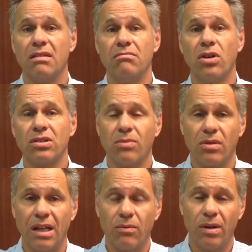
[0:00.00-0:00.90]

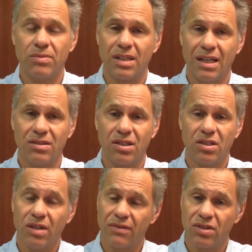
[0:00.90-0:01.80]
multiple websites, so you
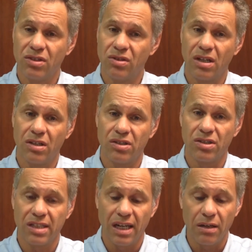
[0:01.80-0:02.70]
don't have to do it all
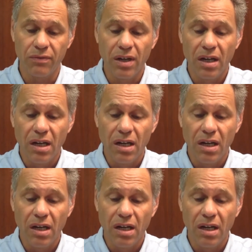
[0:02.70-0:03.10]
yourself.